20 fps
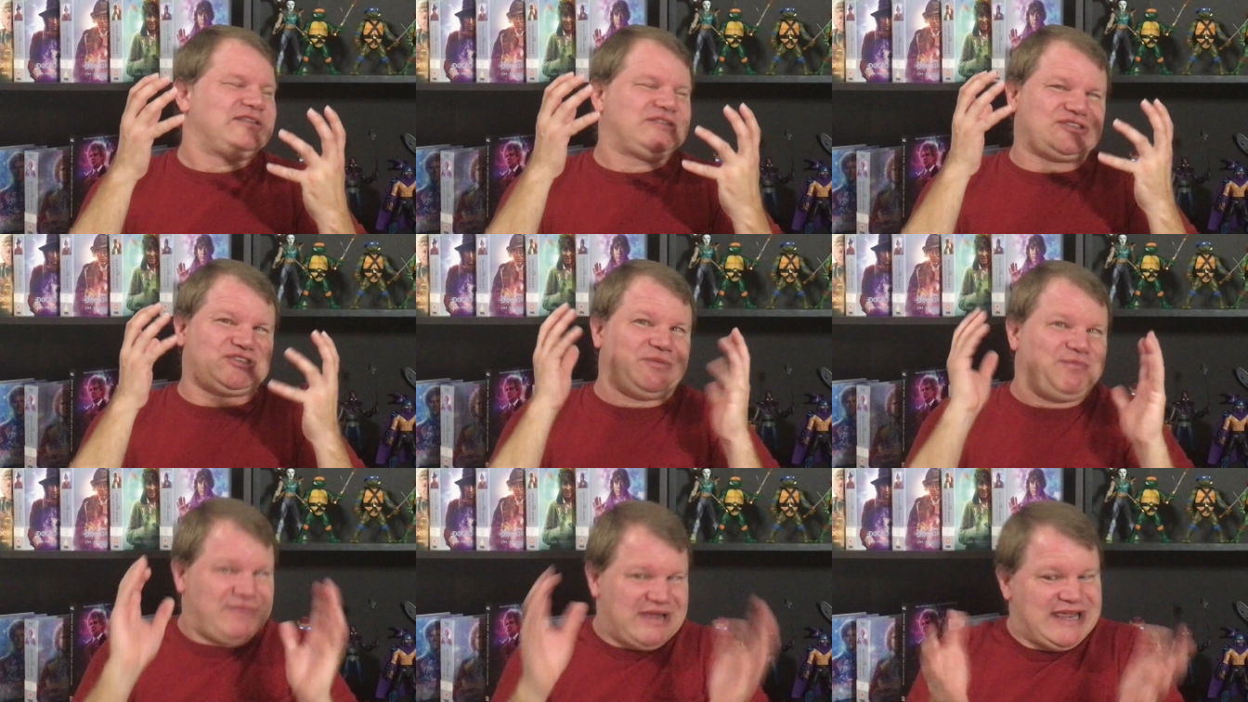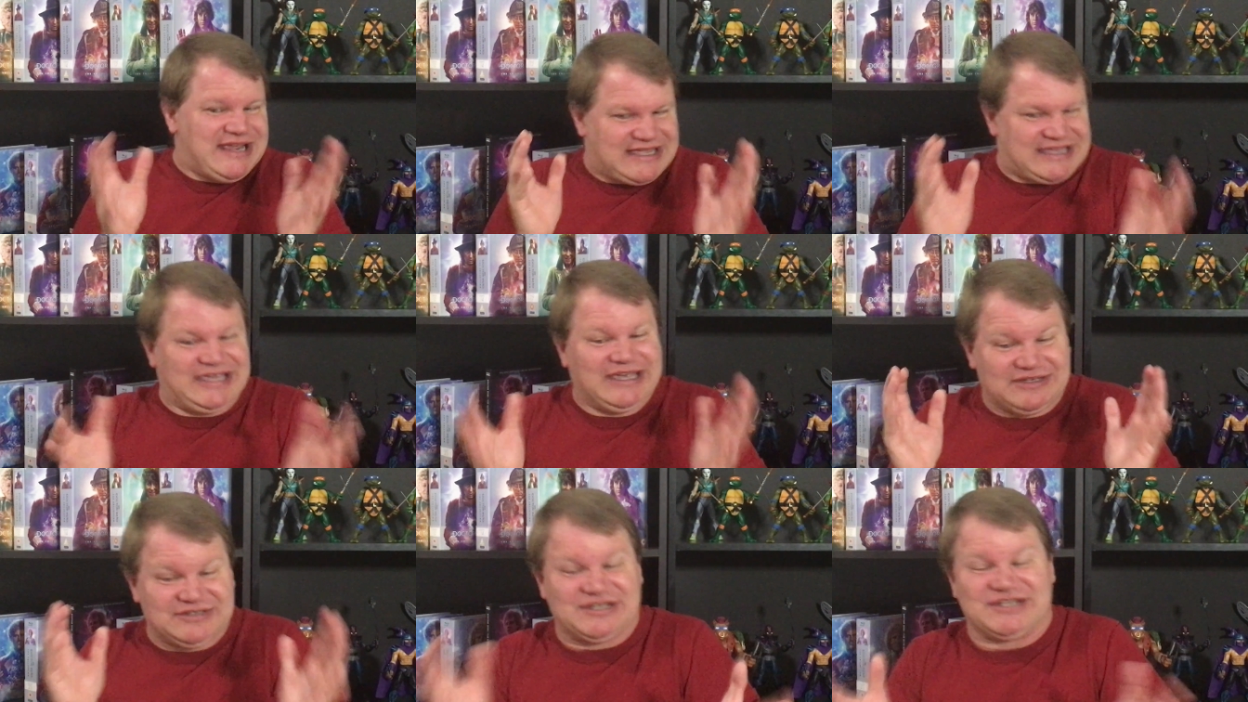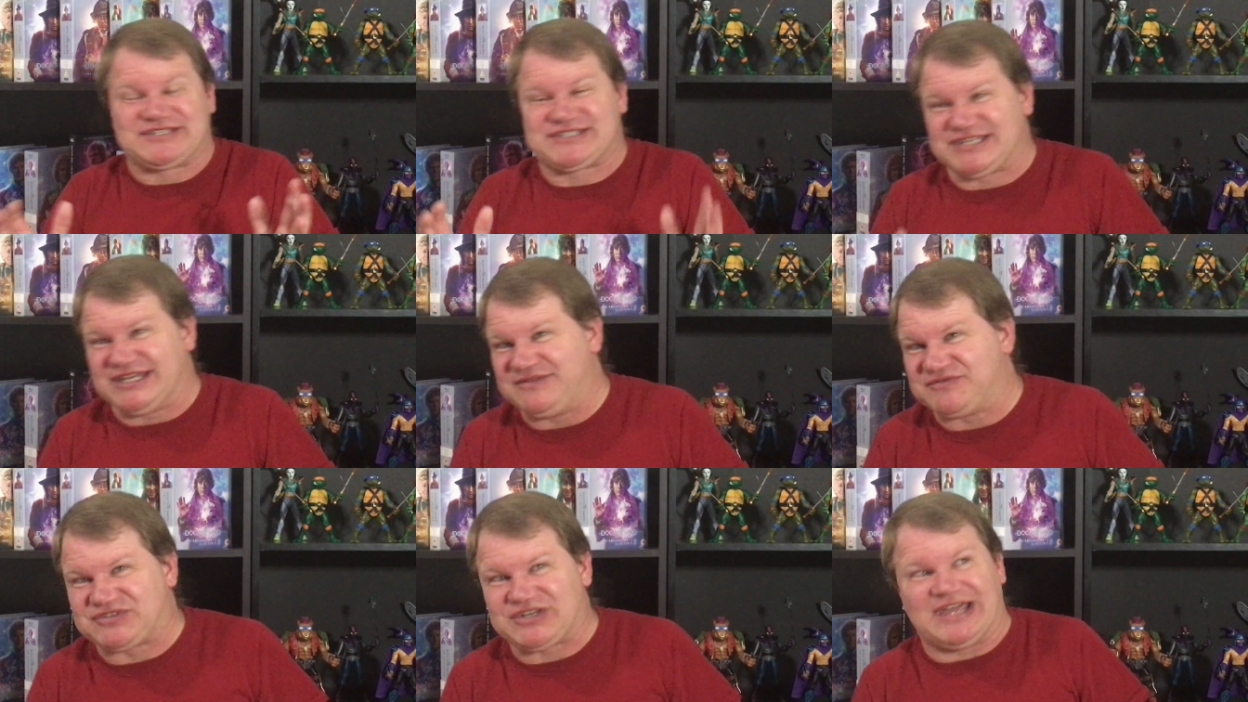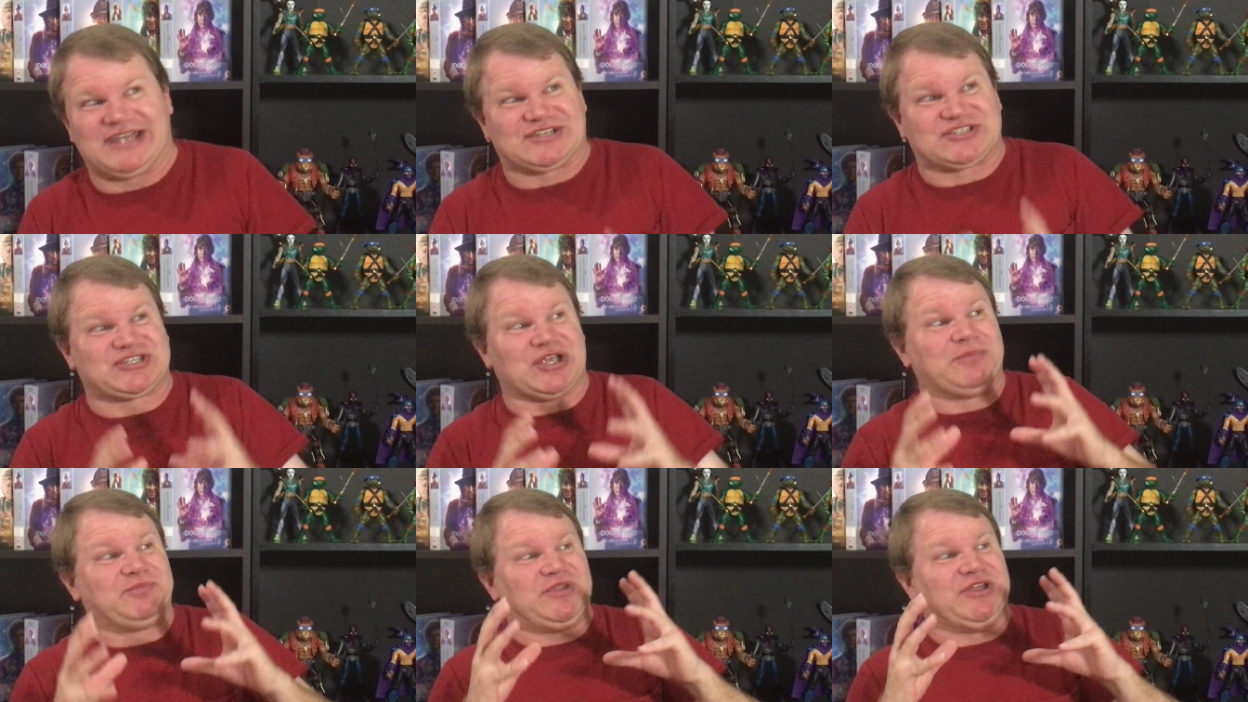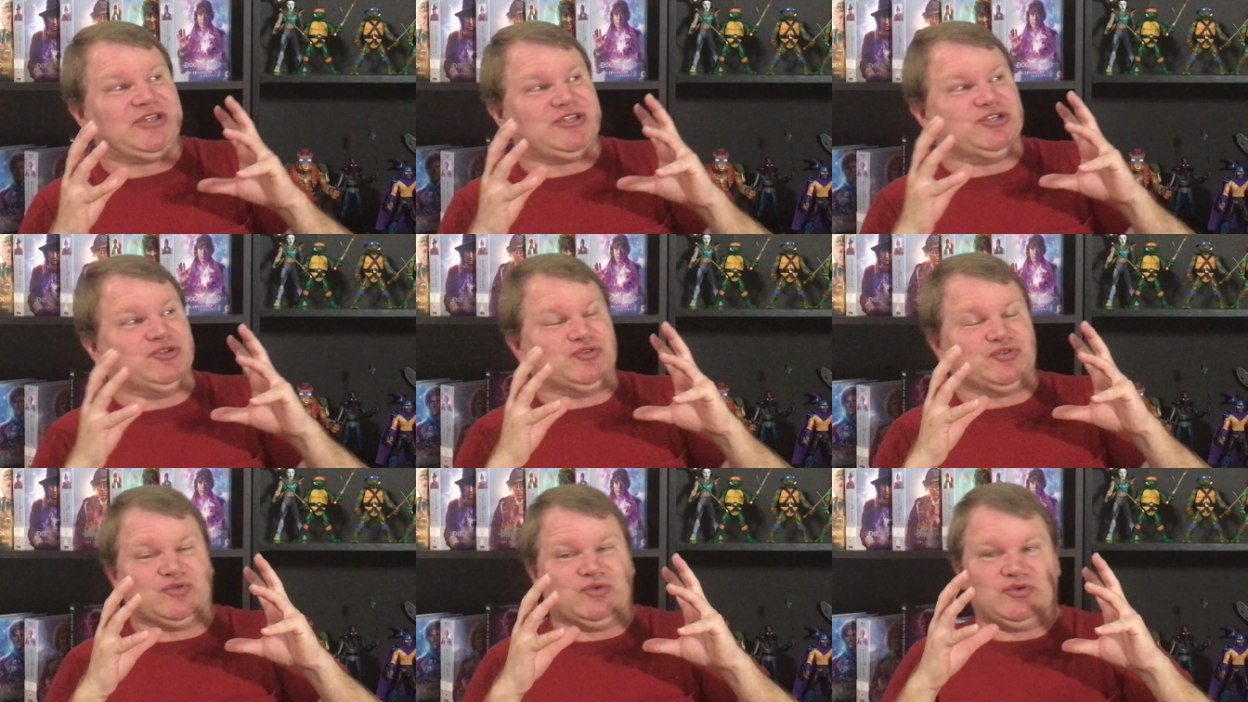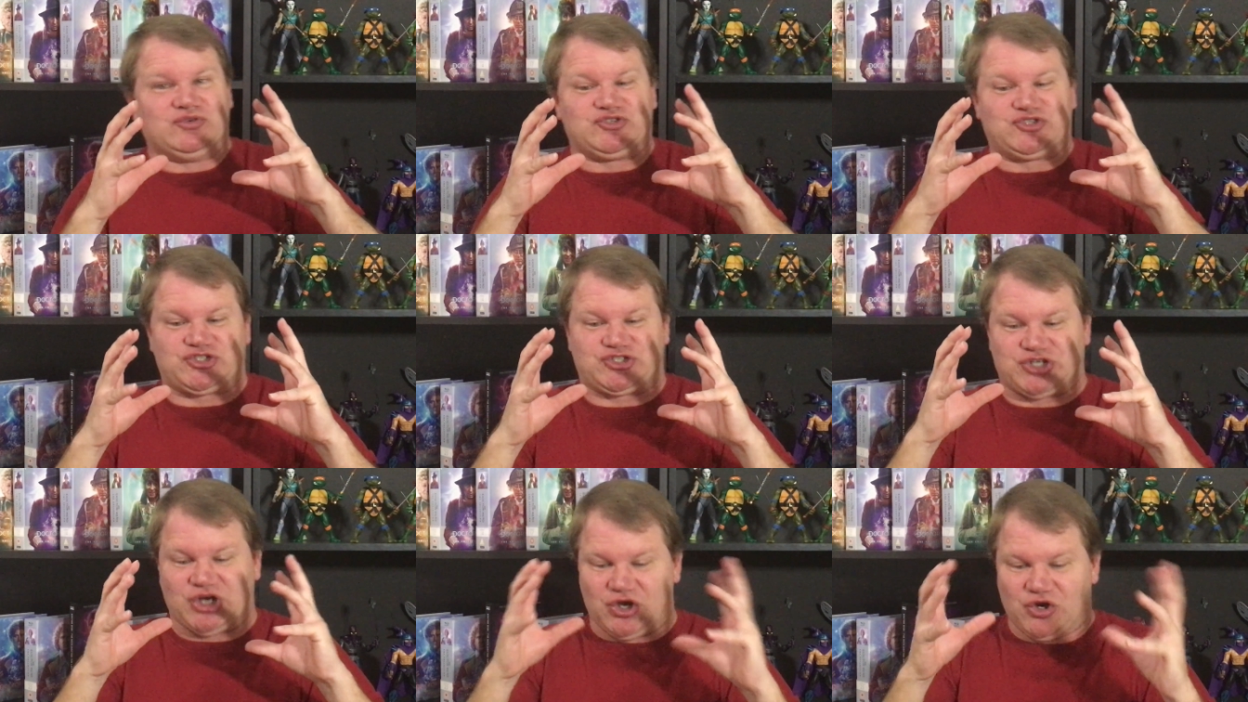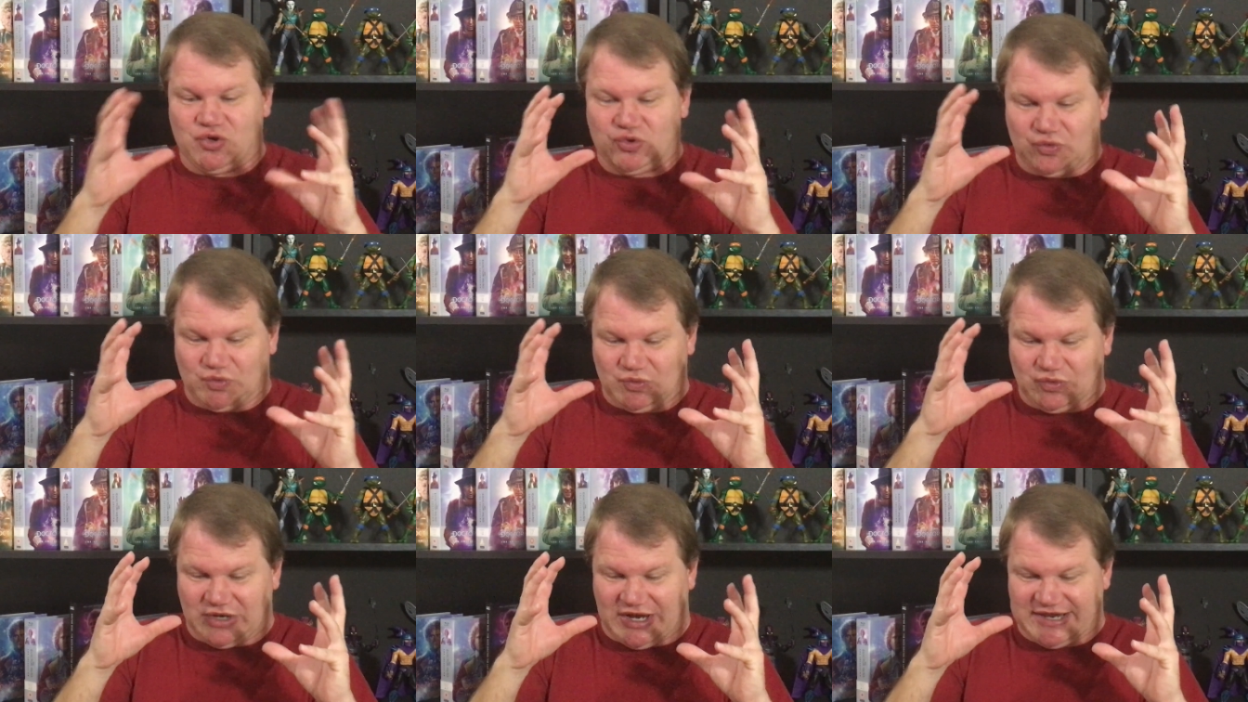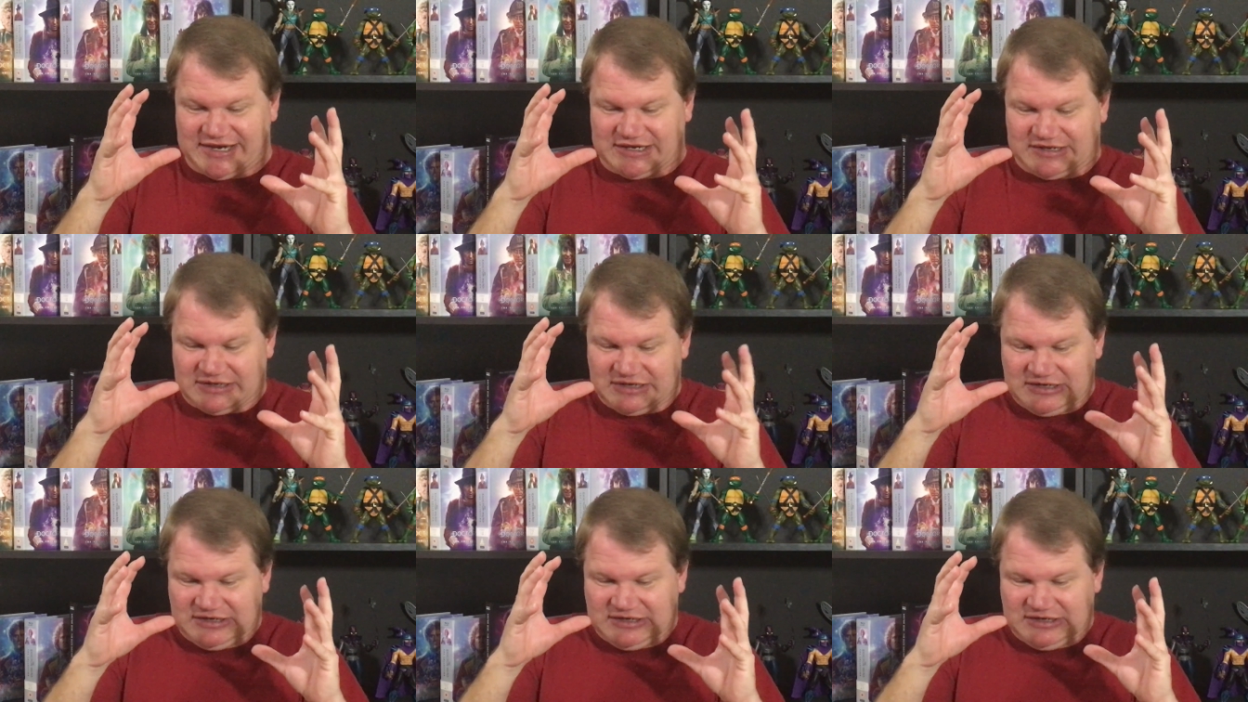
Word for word: to me, Kinda seems like something you show, like...